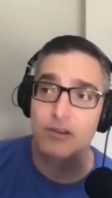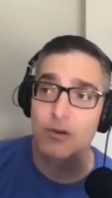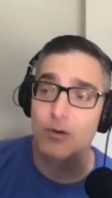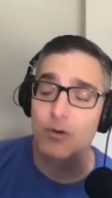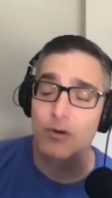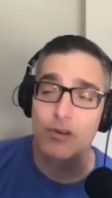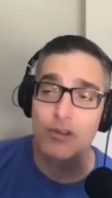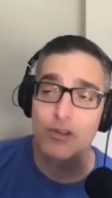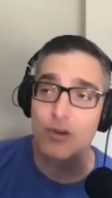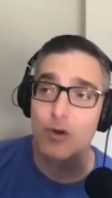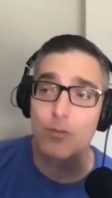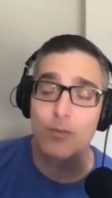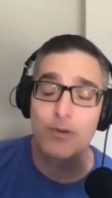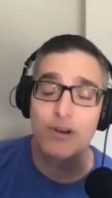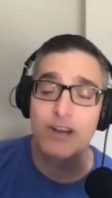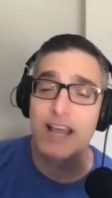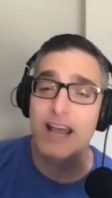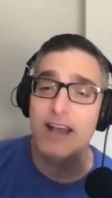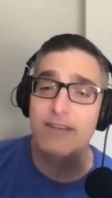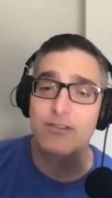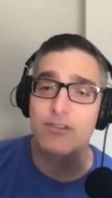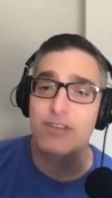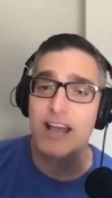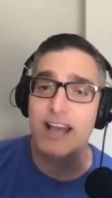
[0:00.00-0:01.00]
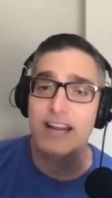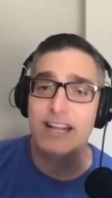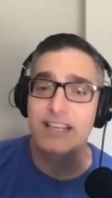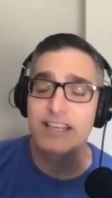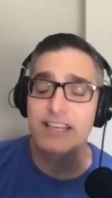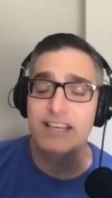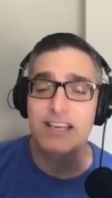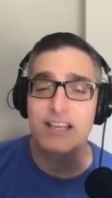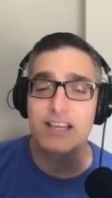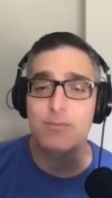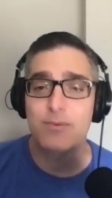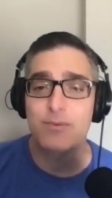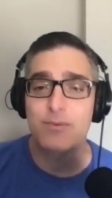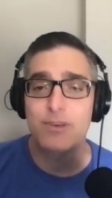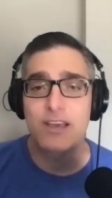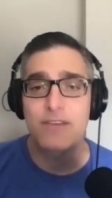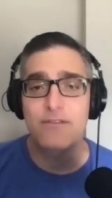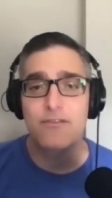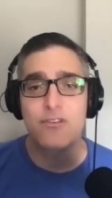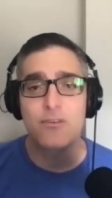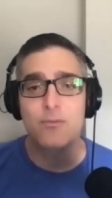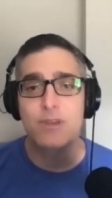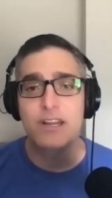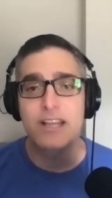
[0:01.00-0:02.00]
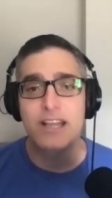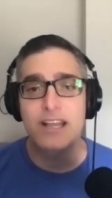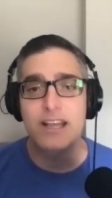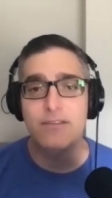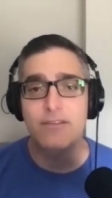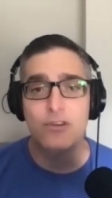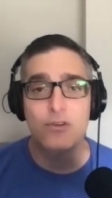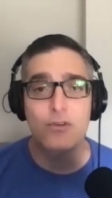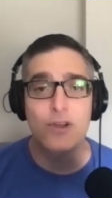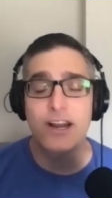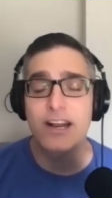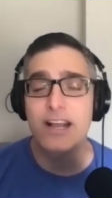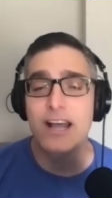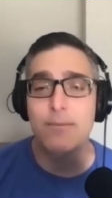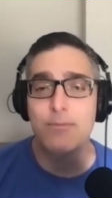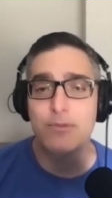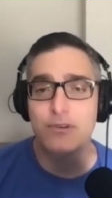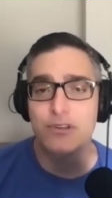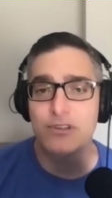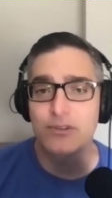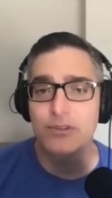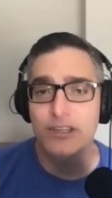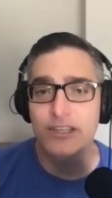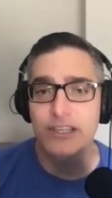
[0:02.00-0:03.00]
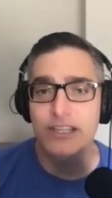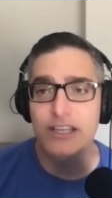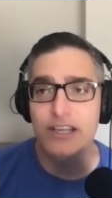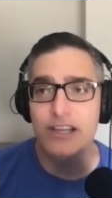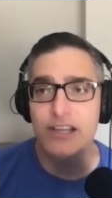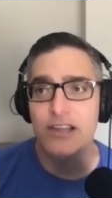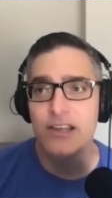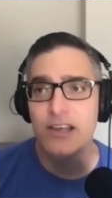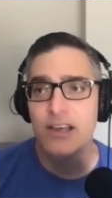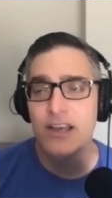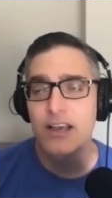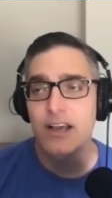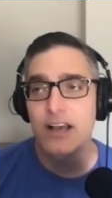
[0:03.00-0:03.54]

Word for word: doors opened after that at ESPN for me to have great opportunities.